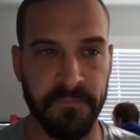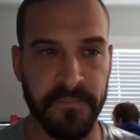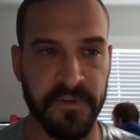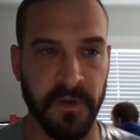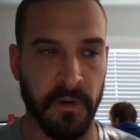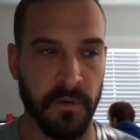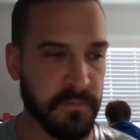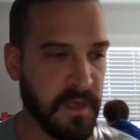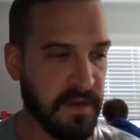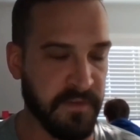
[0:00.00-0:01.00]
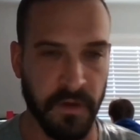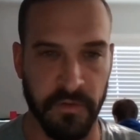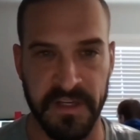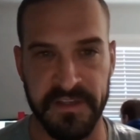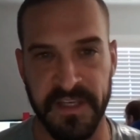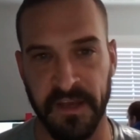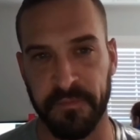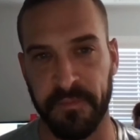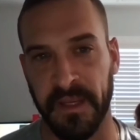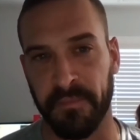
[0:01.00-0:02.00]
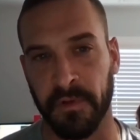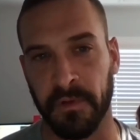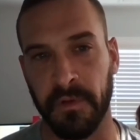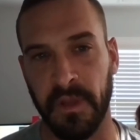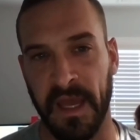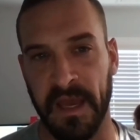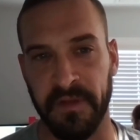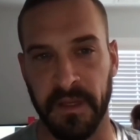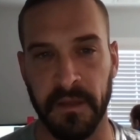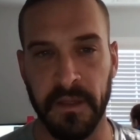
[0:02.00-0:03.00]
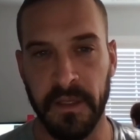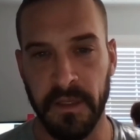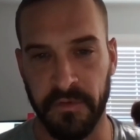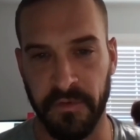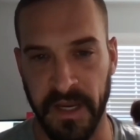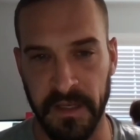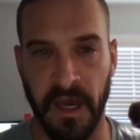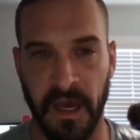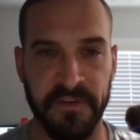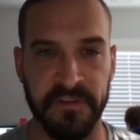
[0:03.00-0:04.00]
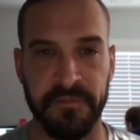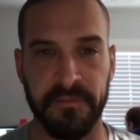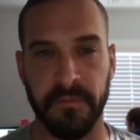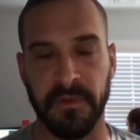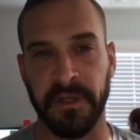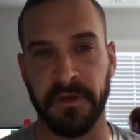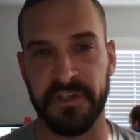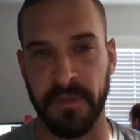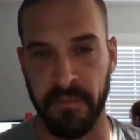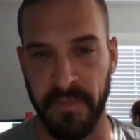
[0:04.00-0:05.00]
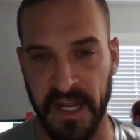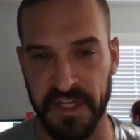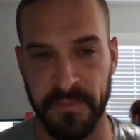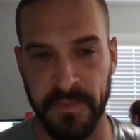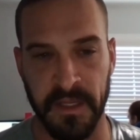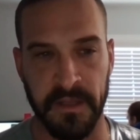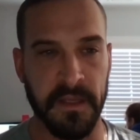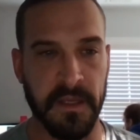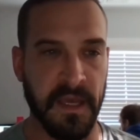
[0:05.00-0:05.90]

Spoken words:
So having great salespeople, having great office leadership and management,